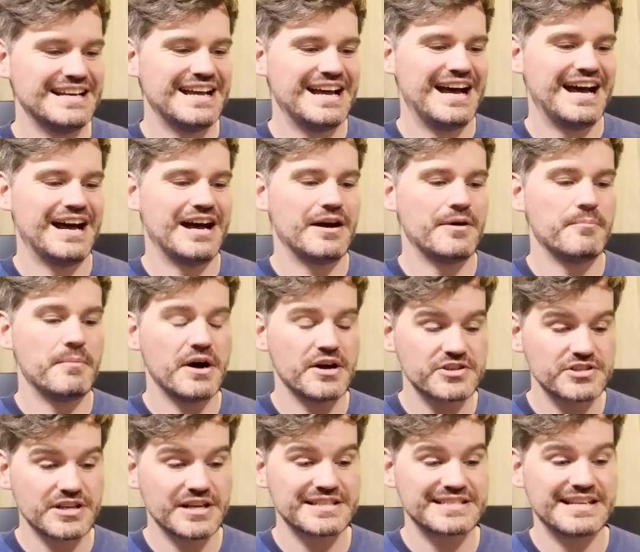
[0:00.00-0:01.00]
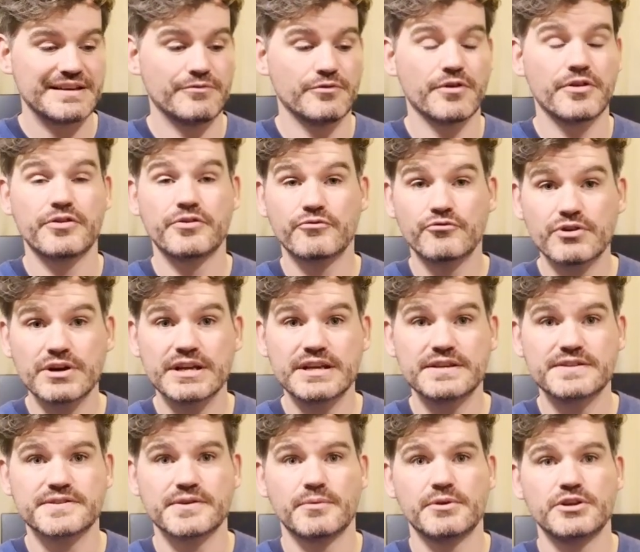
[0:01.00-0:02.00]
Martial arts level 3.
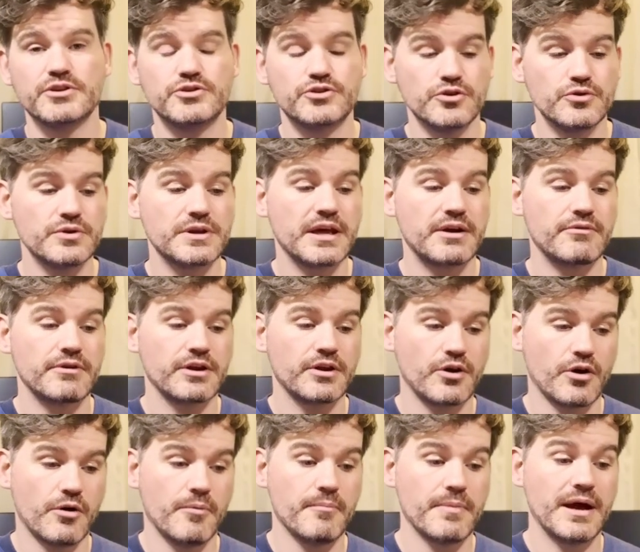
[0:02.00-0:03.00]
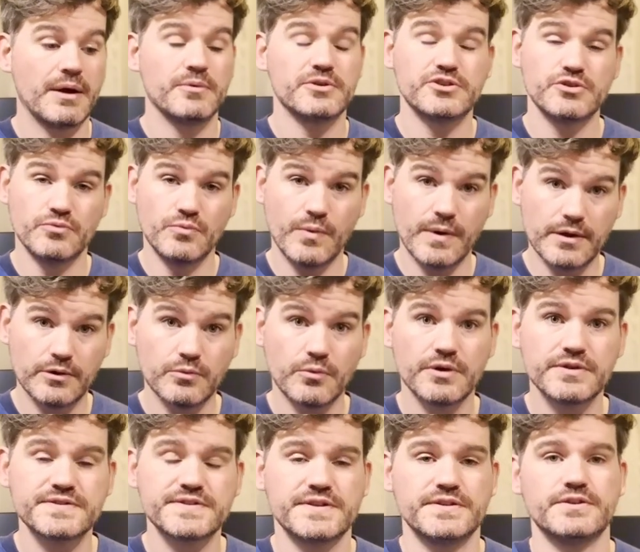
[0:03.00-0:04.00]
So when you do get her in combat, which you will
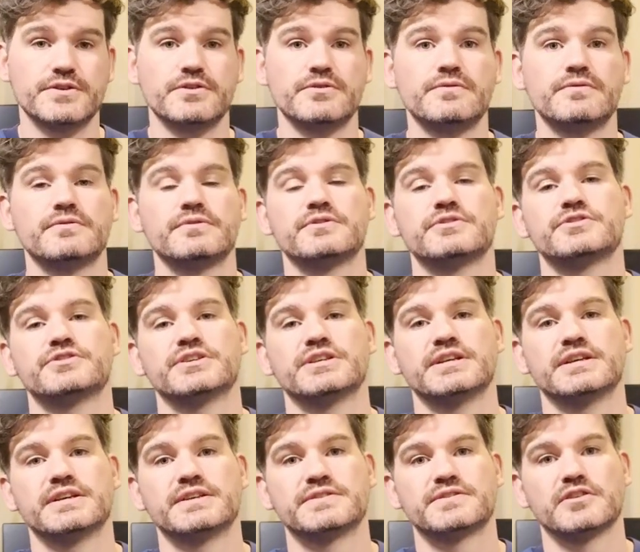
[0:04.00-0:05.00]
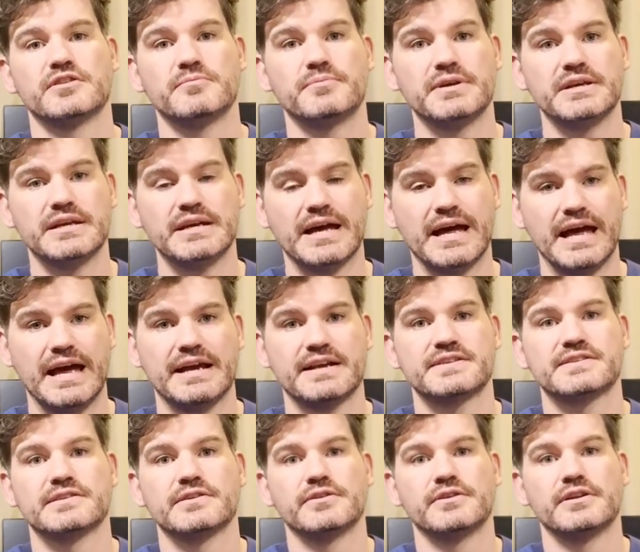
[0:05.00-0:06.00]
want to do, she is going to be
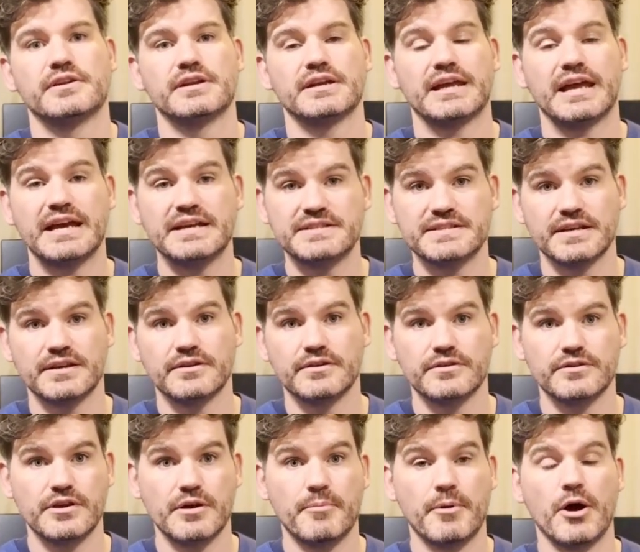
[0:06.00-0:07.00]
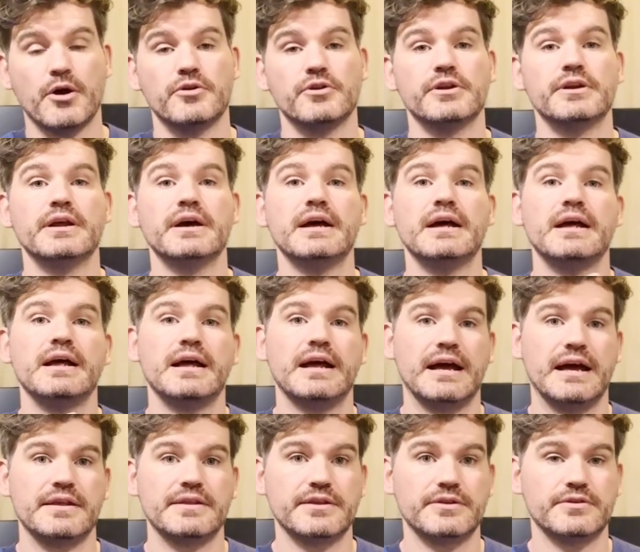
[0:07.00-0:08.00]
excellent at negating the opponent
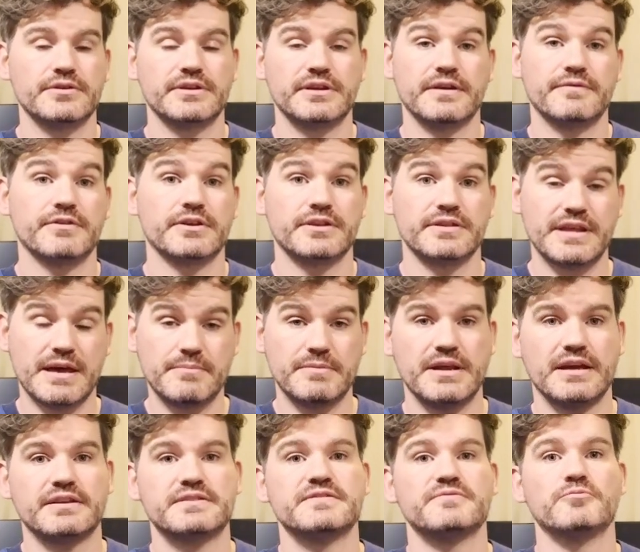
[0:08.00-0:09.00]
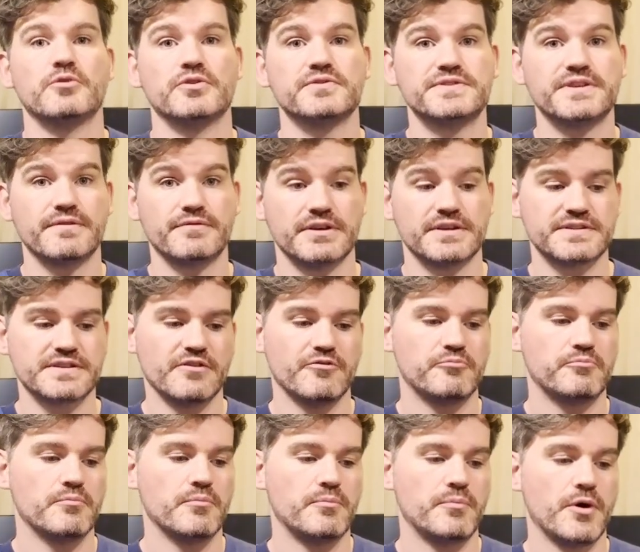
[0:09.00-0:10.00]
and then giving them negative mods, giving
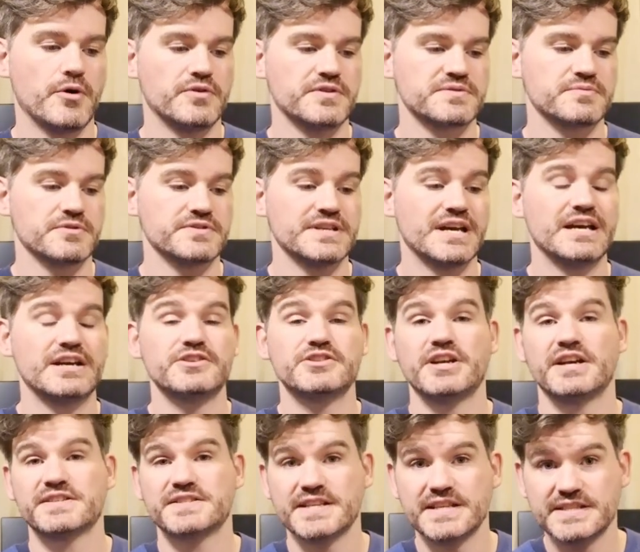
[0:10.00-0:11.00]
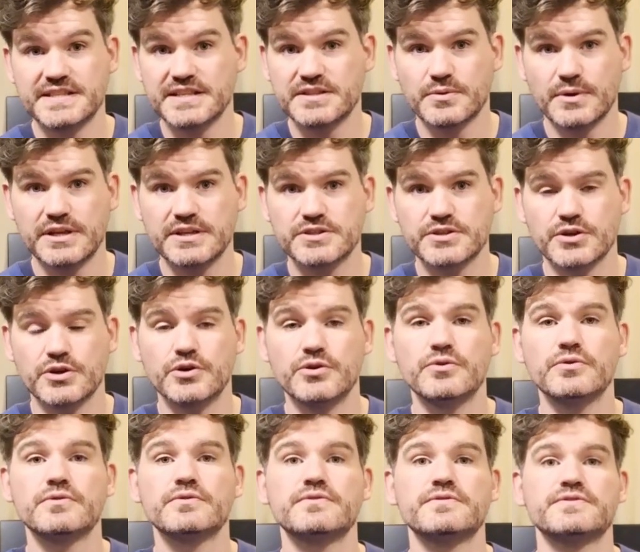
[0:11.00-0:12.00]
herself bonus mods. She has CC
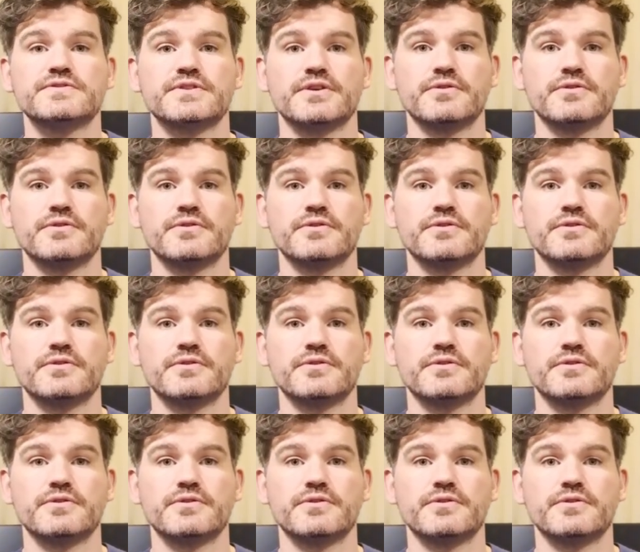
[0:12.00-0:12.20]
22, so